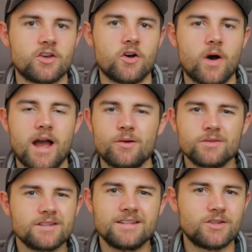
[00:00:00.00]
ago, I
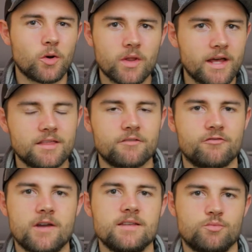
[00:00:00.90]
really don't like the
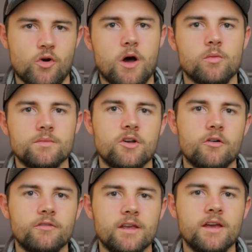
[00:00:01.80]
phrase problem
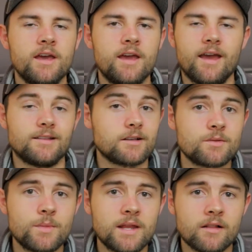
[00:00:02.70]
solving. It
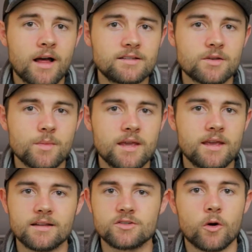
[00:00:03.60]
doesn't mean a lot to
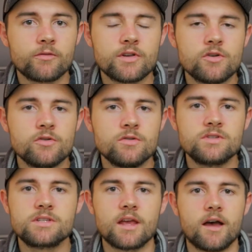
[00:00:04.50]
me, it's
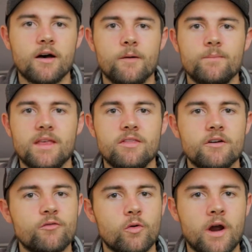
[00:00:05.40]
overused, and
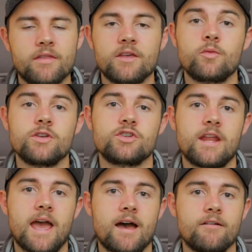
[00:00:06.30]
therefore I think we
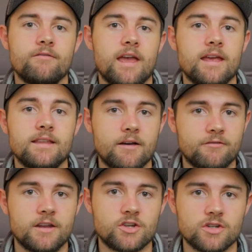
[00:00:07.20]
should have a
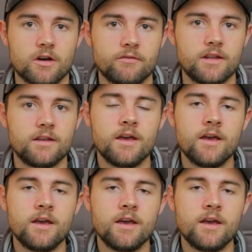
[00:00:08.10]
definition of it.